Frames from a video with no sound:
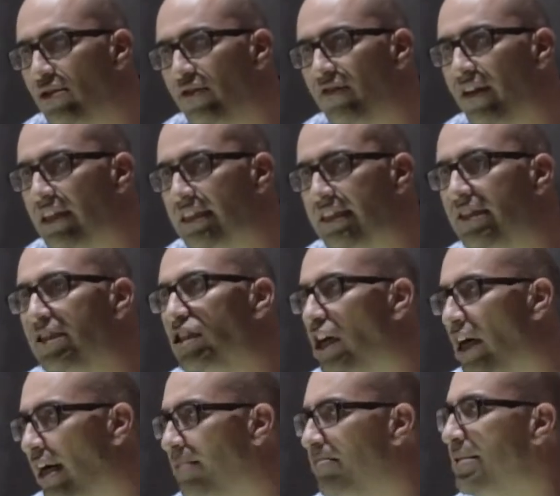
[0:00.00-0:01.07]
who have lost their
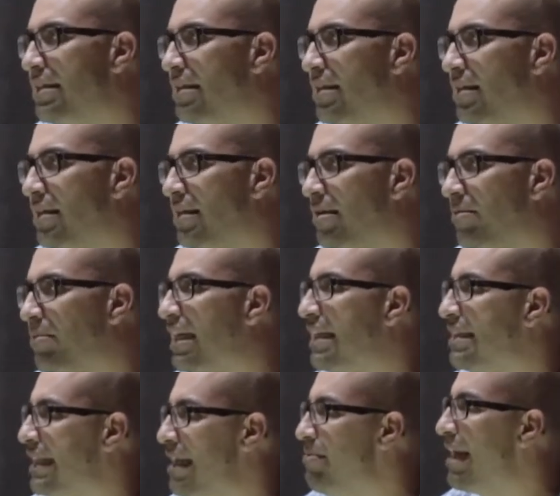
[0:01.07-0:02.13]
jobs
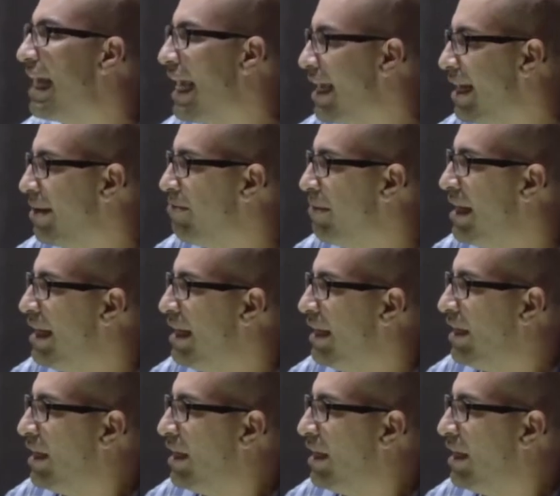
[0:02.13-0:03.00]
because they became